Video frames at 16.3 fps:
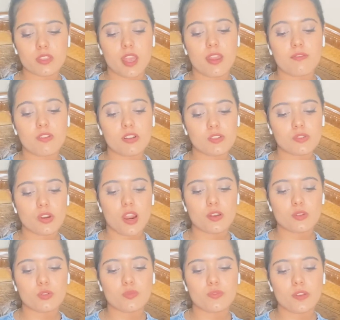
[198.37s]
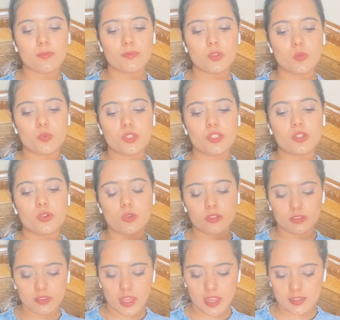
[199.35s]
I will try to film the video on
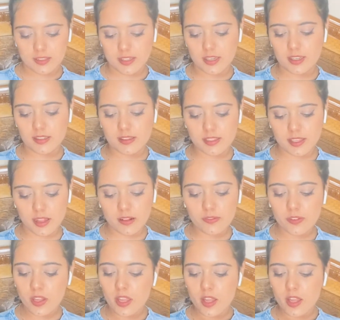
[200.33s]
that day itself.